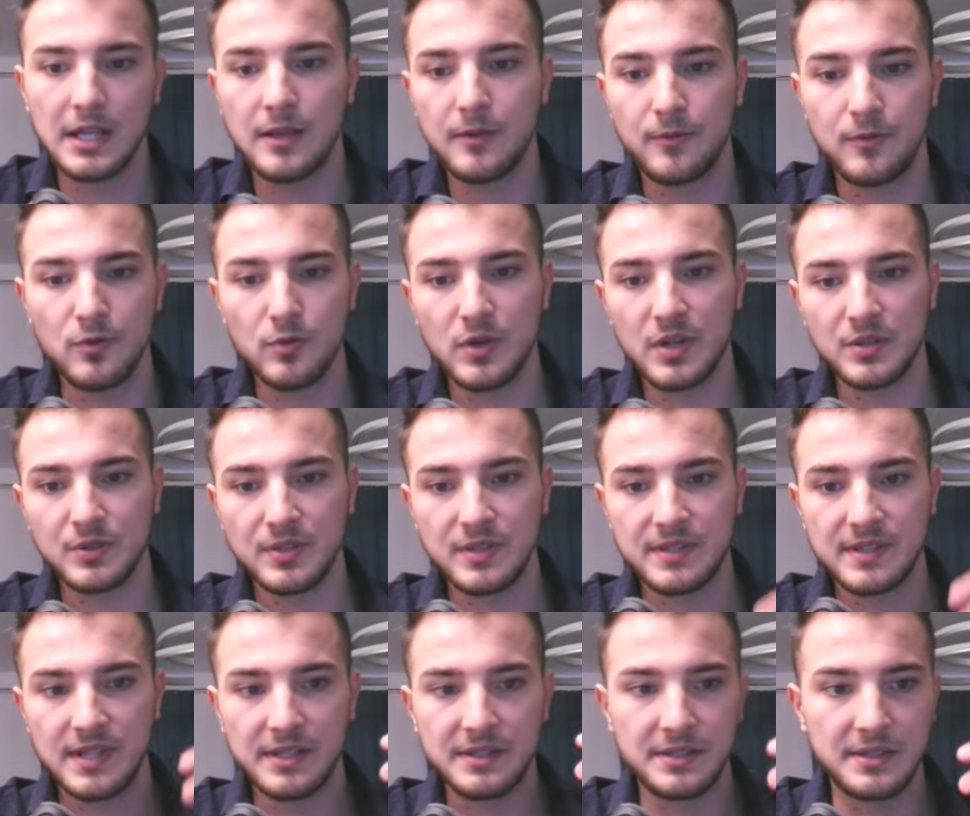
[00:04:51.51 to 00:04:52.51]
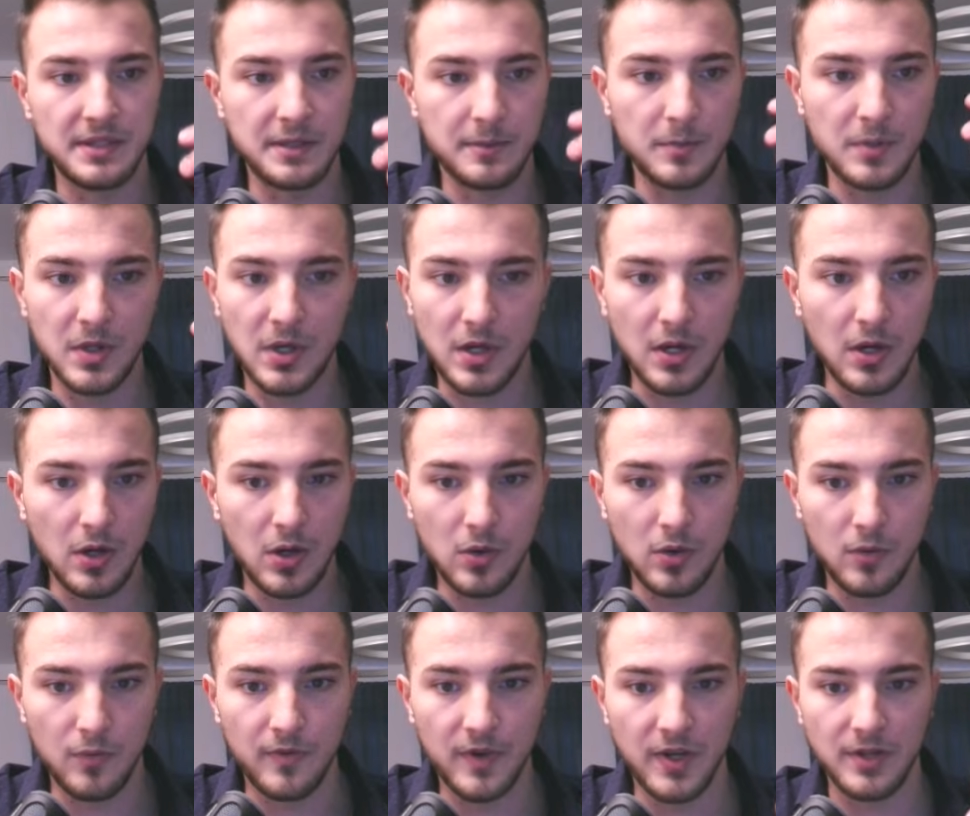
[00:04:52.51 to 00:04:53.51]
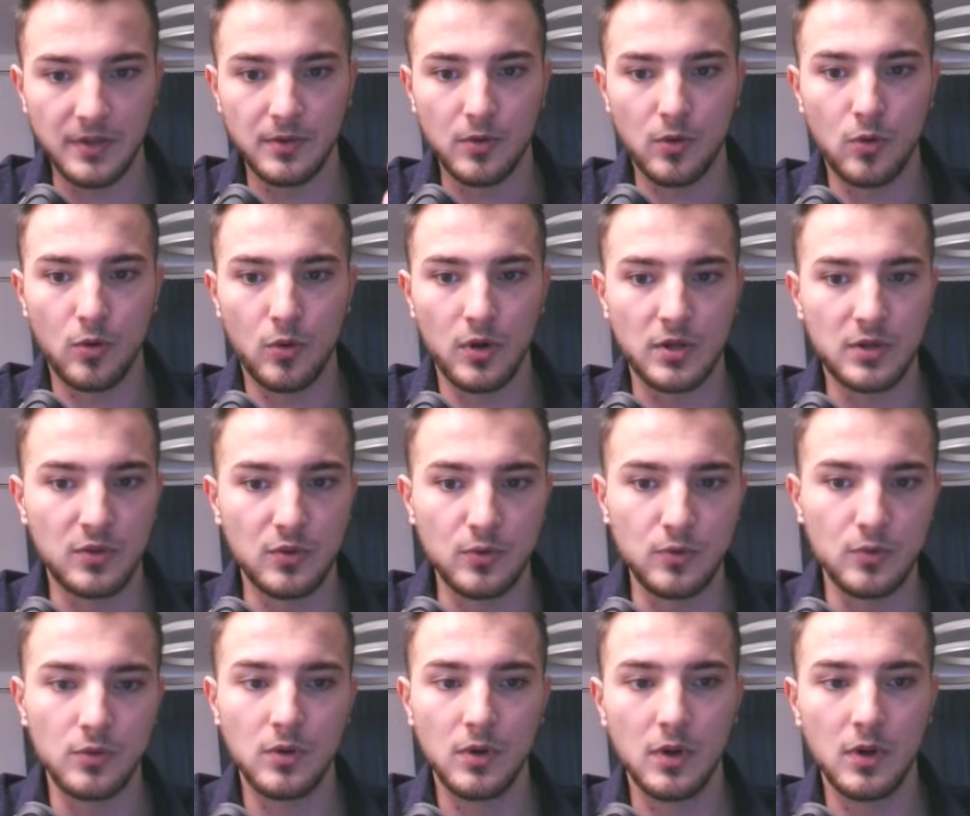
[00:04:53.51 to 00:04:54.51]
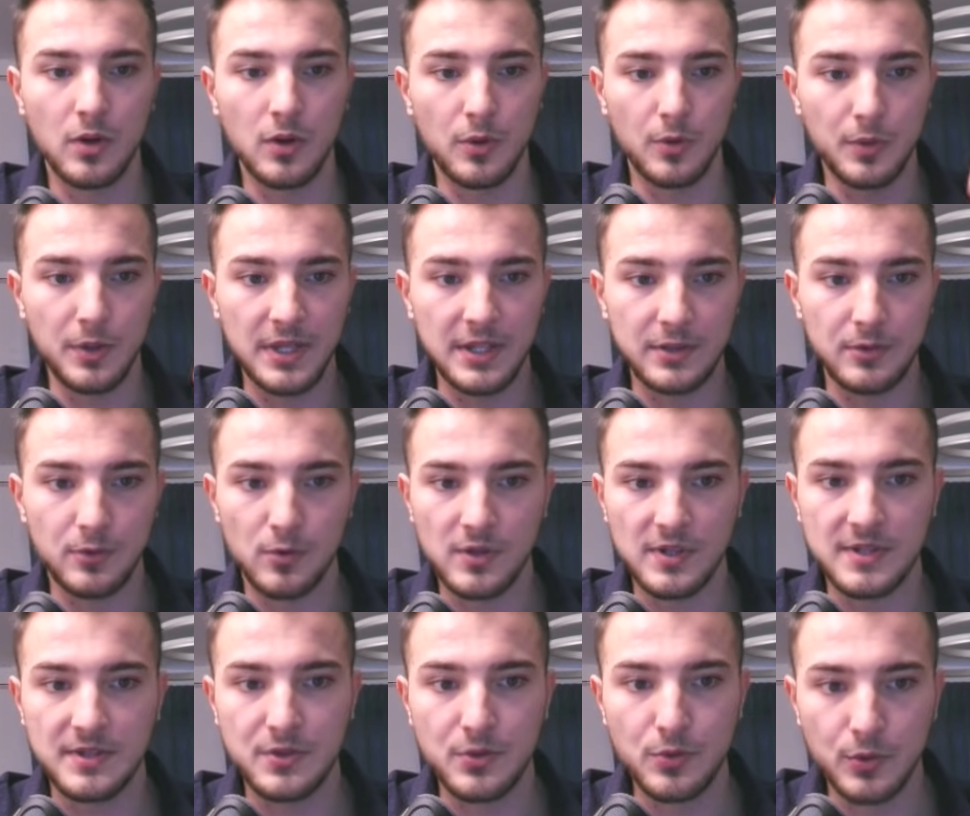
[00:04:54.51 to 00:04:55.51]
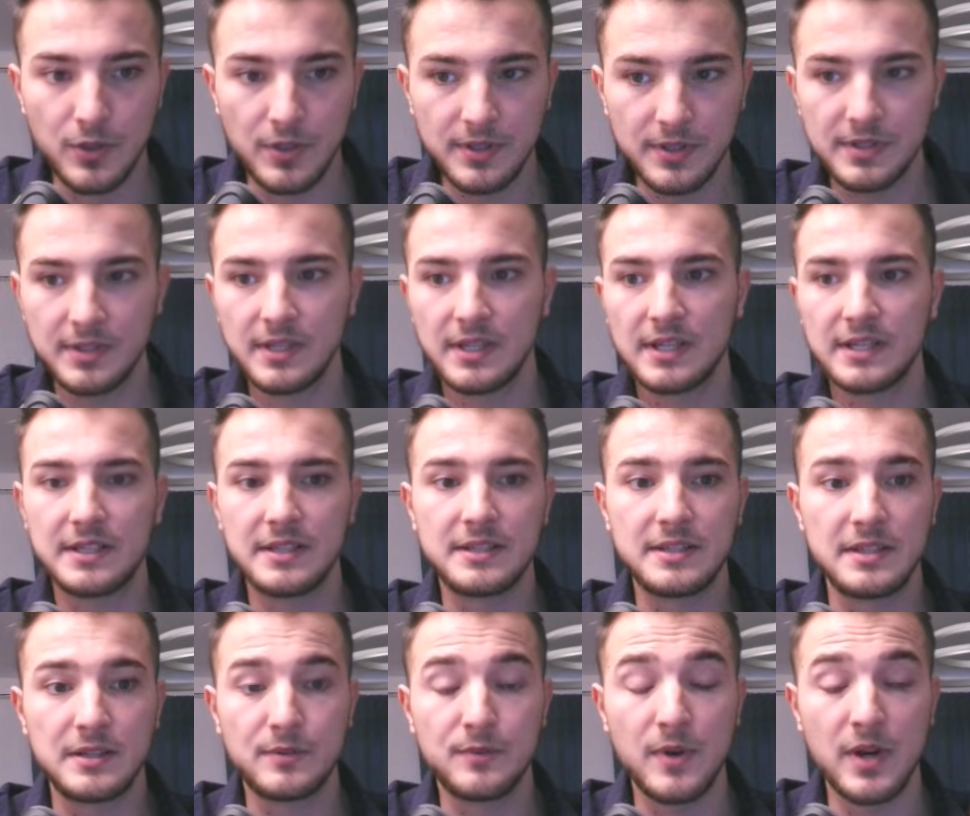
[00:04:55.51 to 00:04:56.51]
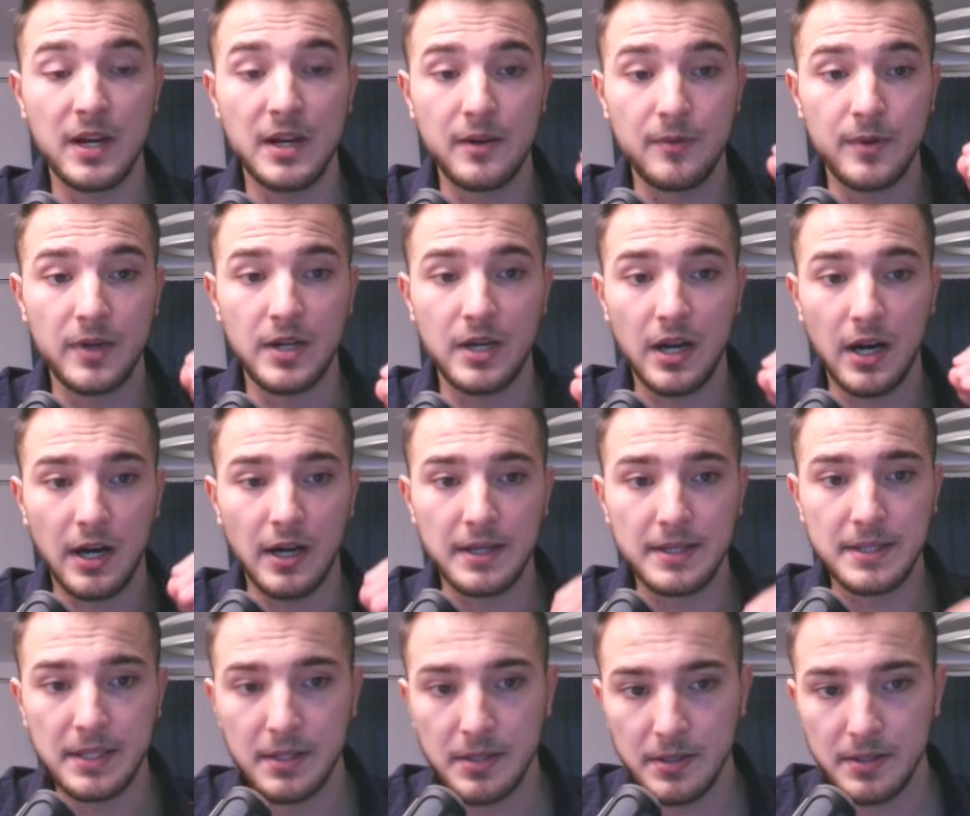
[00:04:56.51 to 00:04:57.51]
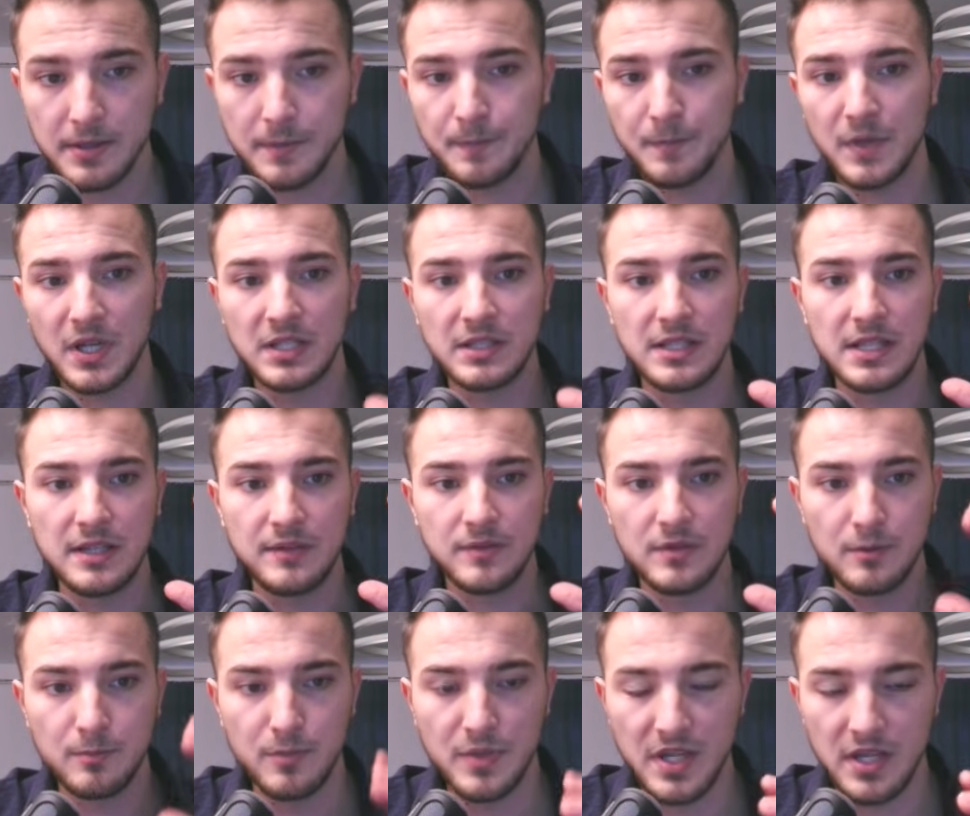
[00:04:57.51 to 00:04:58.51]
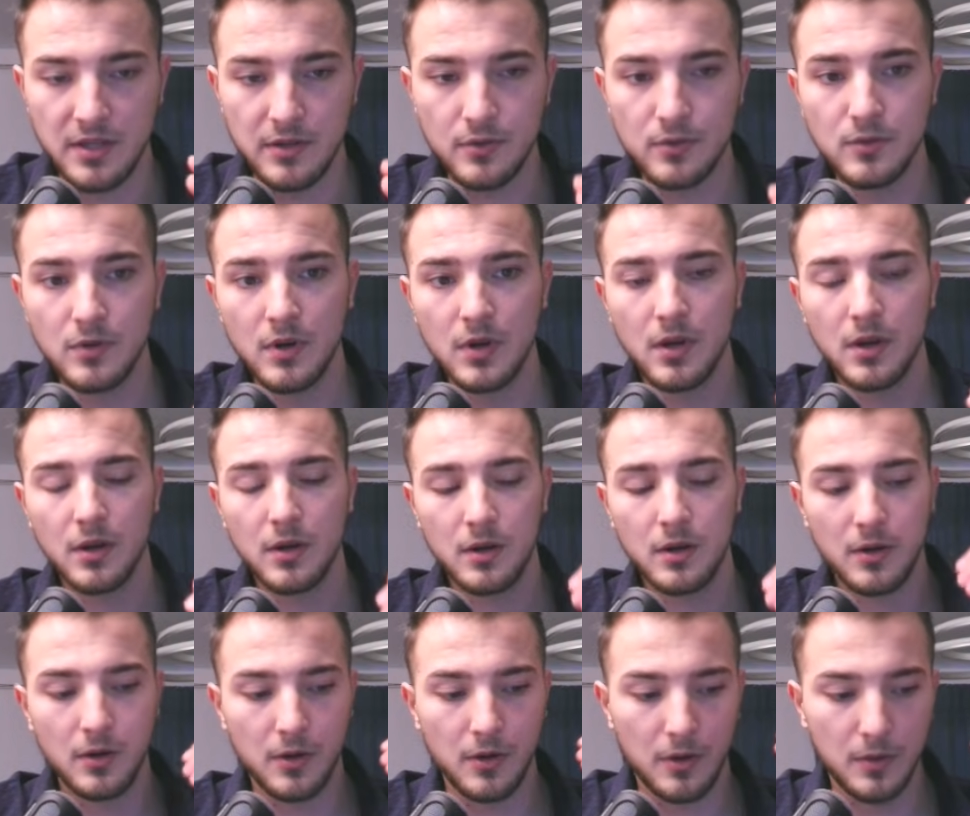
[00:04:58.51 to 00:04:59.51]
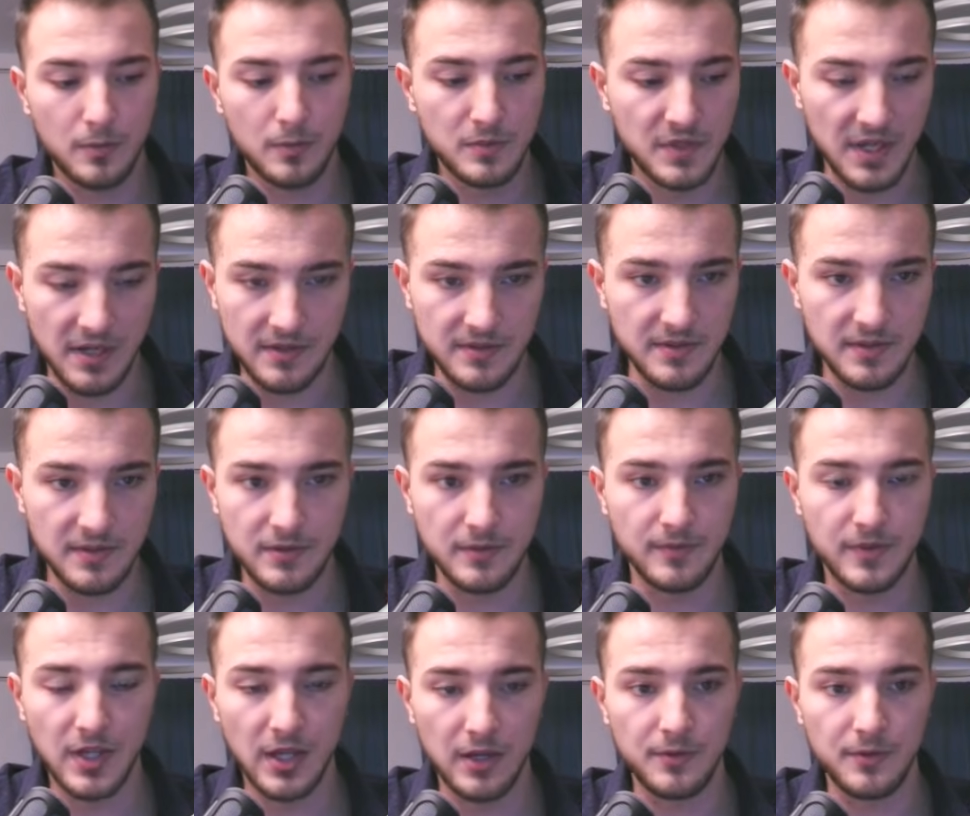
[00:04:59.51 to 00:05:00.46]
If you can just get them one or two enrolled student, this is very high ticket, and they will pay you thousands of